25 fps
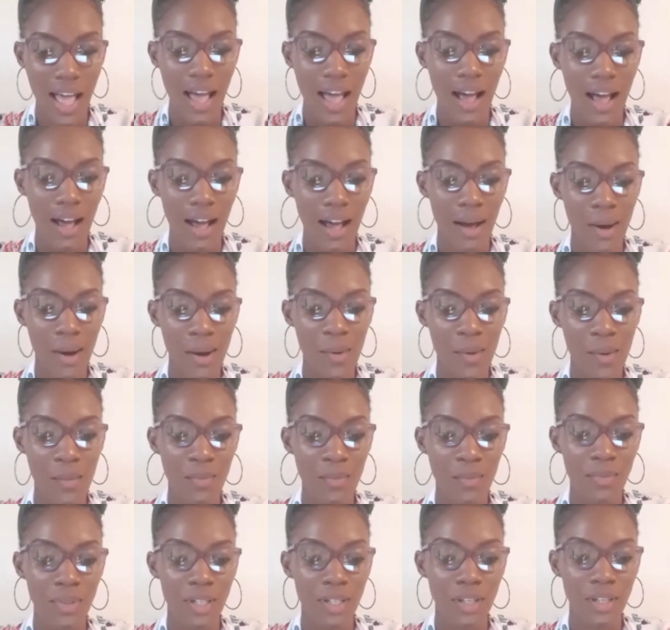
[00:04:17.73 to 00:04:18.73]

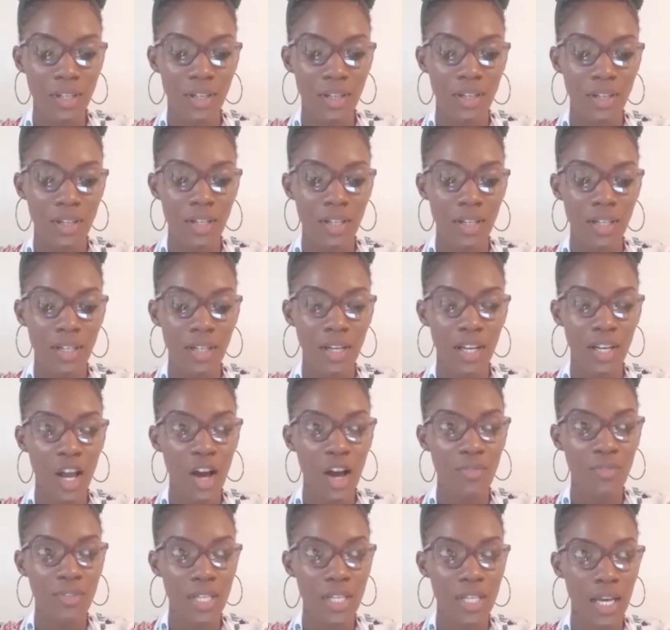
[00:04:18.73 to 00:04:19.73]
A
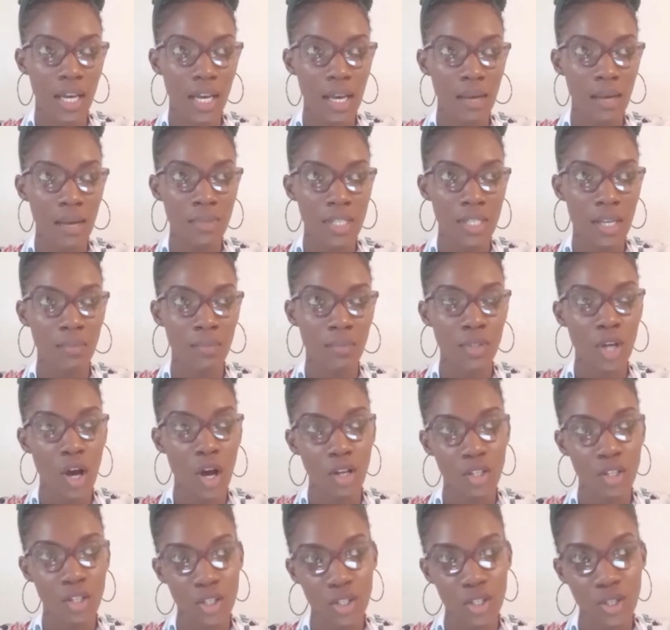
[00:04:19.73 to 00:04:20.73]
lot of times some
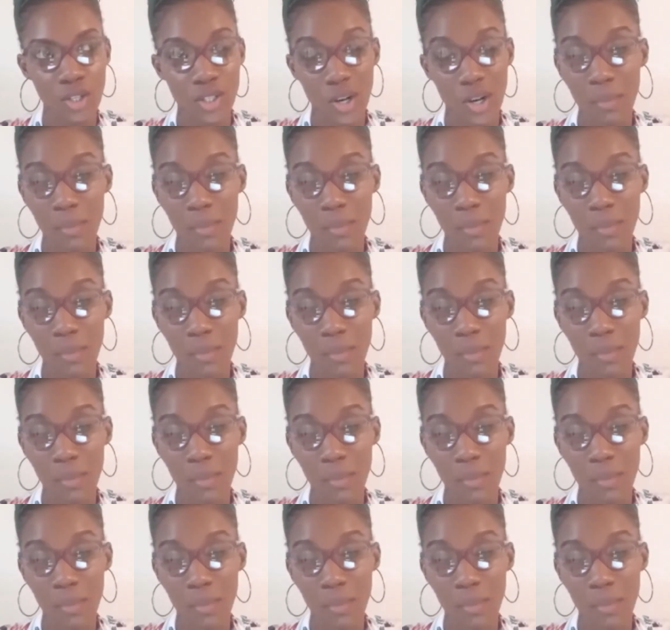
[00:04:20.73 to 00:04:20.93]
doctors,